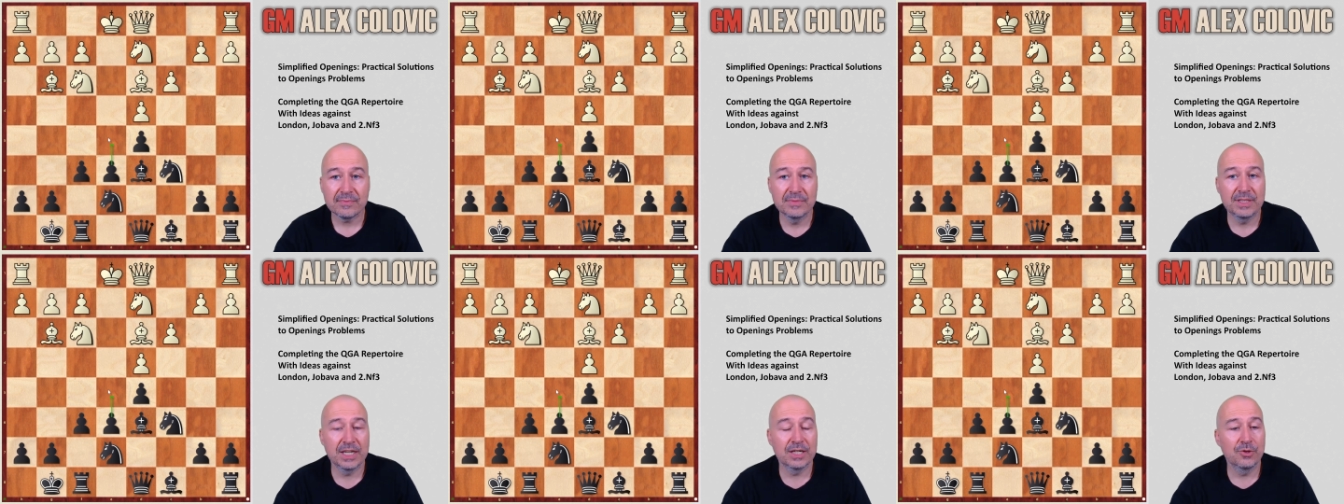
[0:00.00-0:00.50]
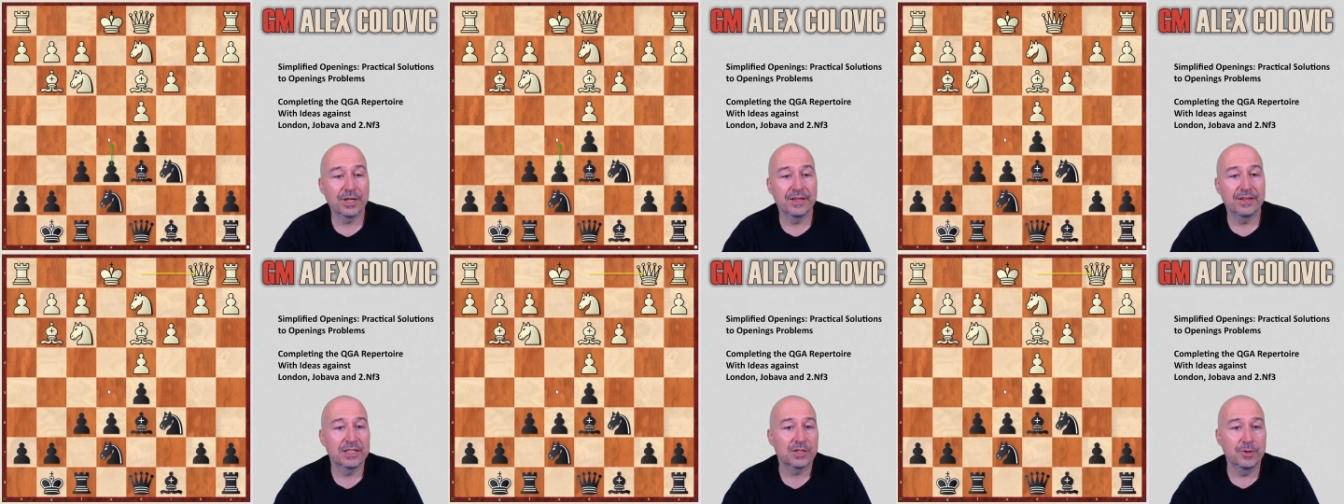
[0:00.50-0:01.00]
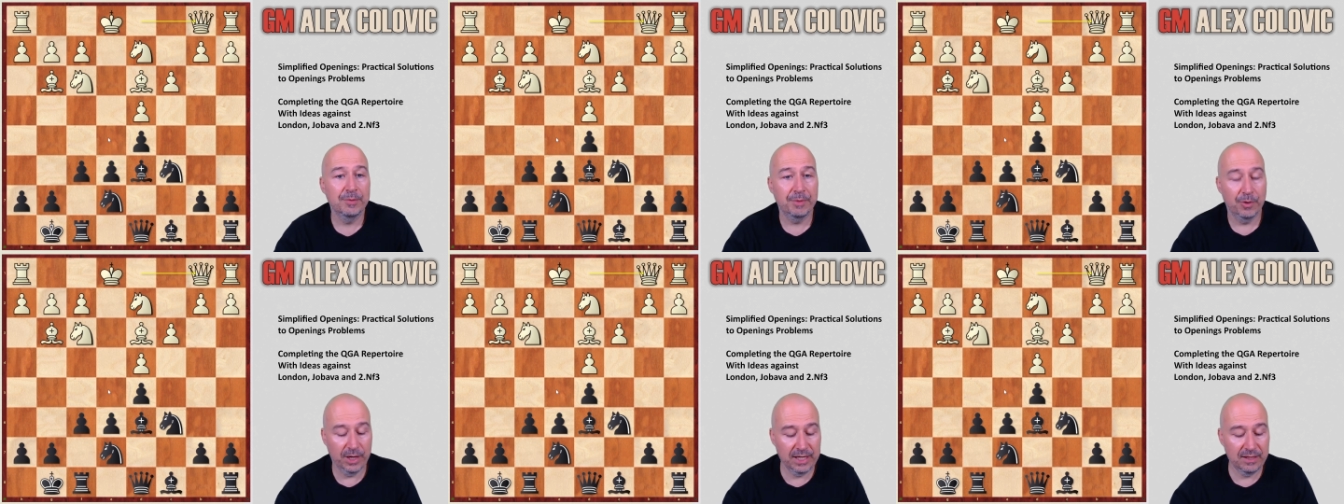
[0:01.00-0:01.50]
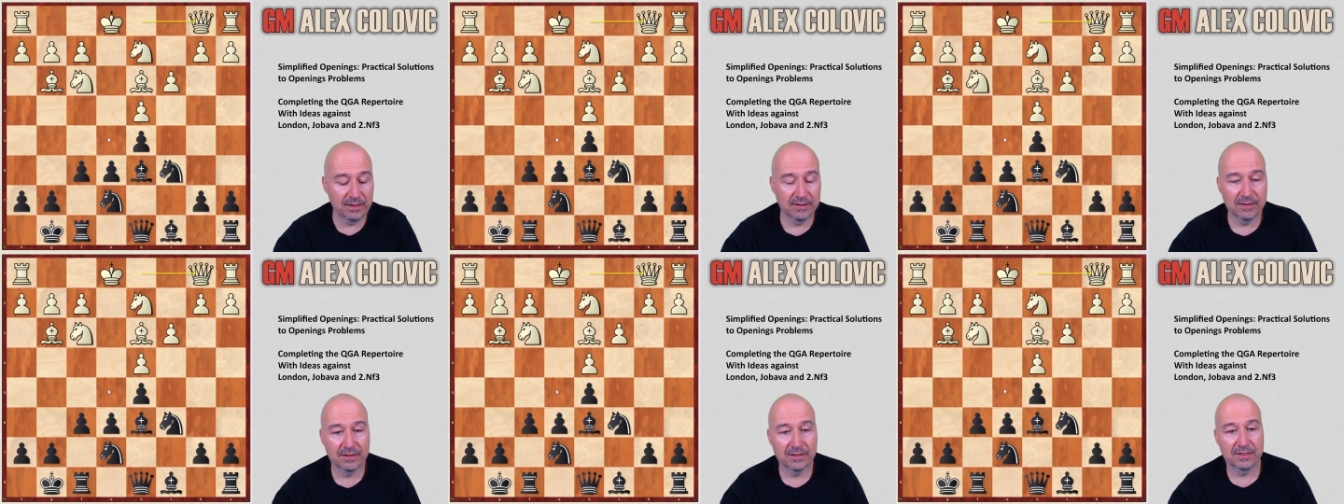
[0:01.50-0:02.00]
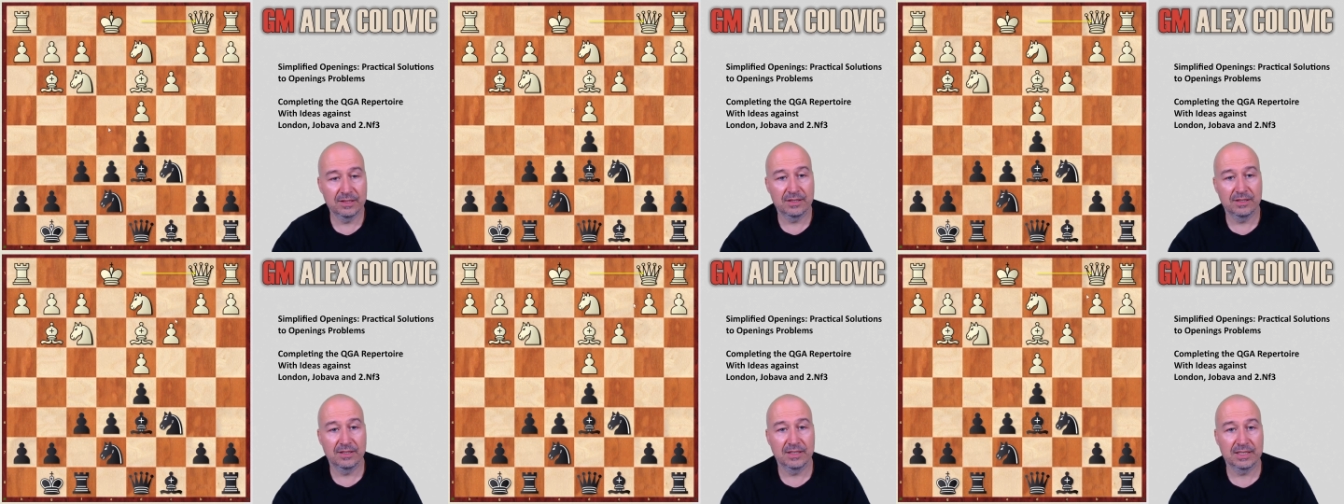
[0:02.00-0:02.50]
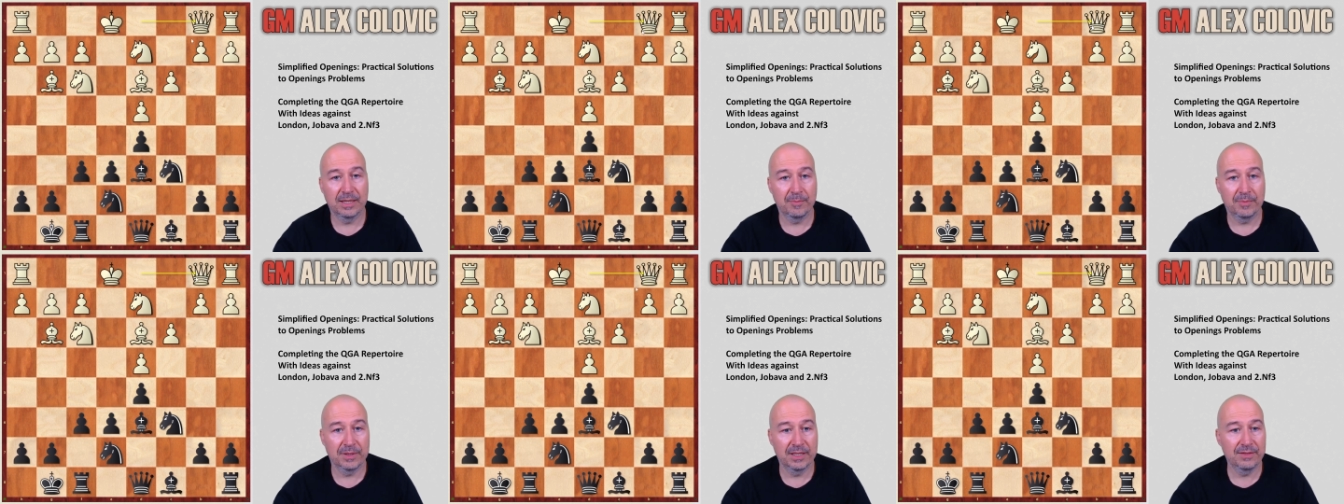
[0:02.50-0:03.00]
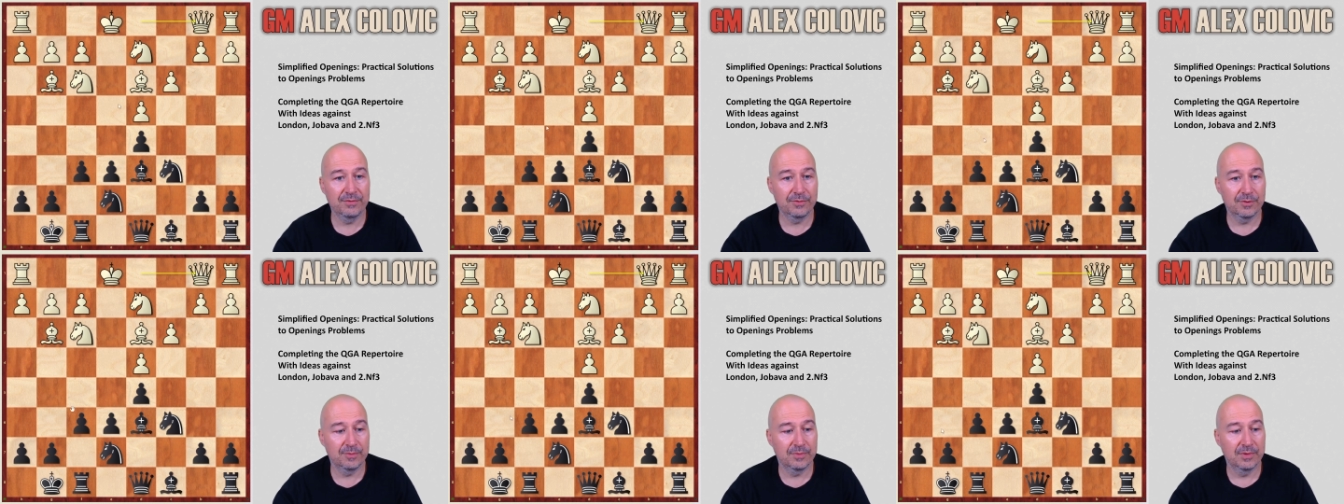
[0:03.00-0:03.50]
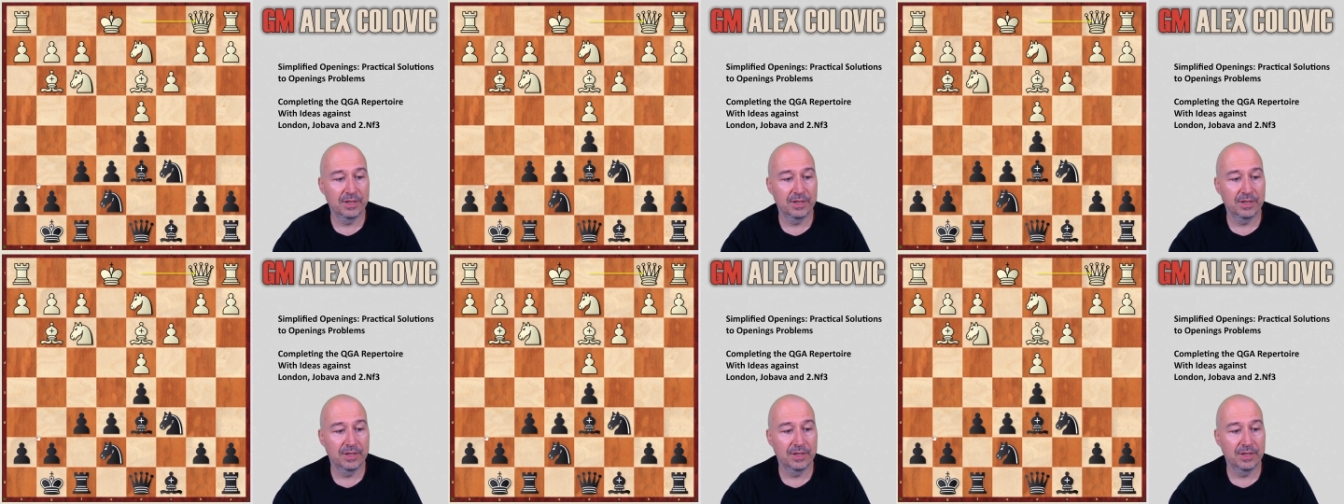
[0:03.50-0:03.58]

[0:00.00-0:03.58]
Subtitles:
take a look at this Queen B1, just an example here from